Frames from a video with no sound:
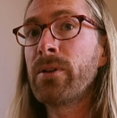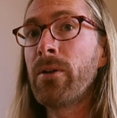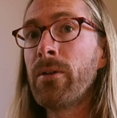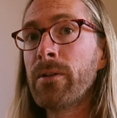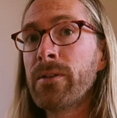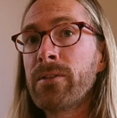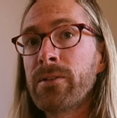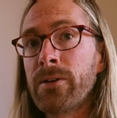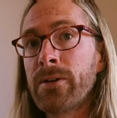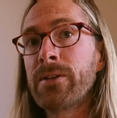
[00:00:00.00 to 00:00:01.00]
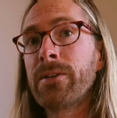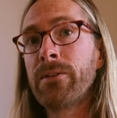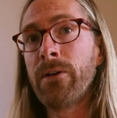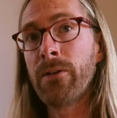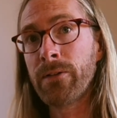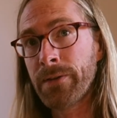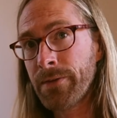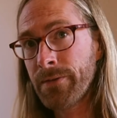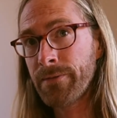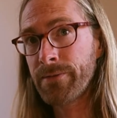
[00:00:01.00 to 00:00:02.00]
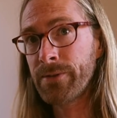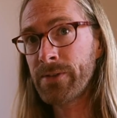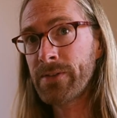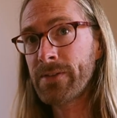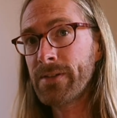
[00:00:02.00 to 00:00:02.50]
all the stars in the whole universe.